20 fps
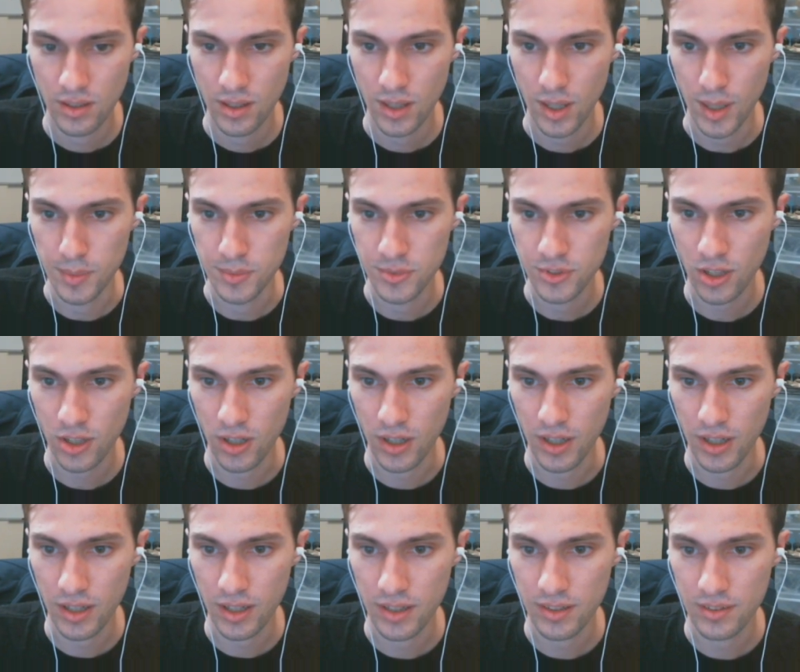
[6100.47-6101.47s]
I'm
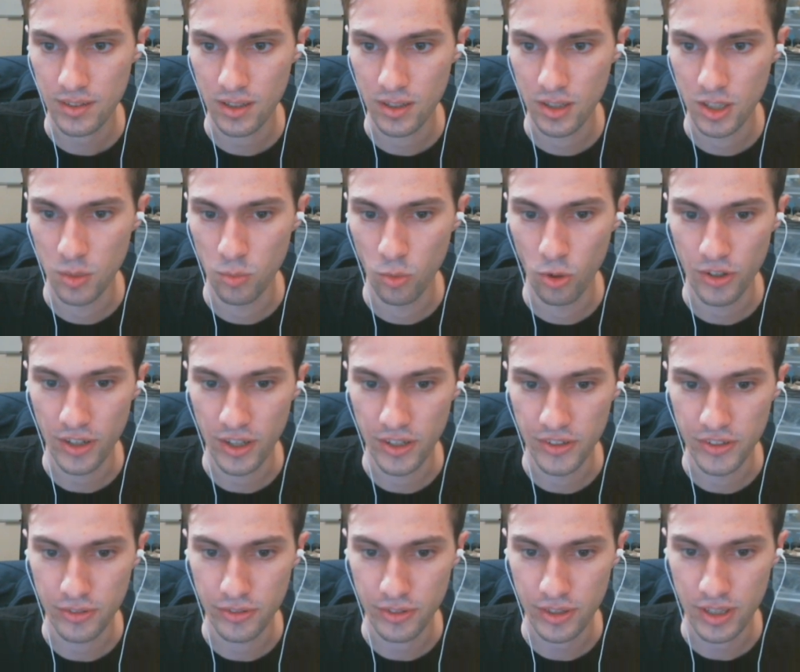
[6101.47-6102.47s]
sorry, I said a little more
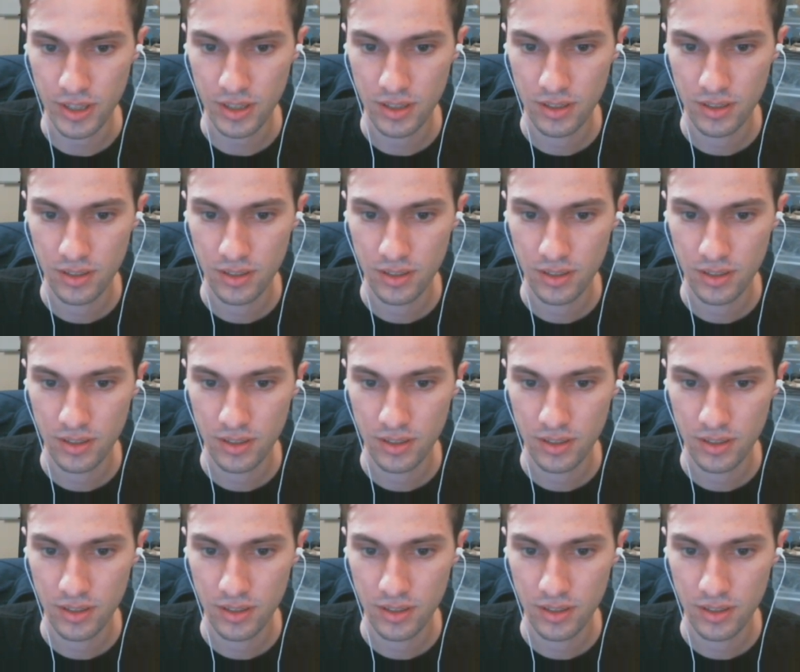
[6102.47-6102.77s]
delta V.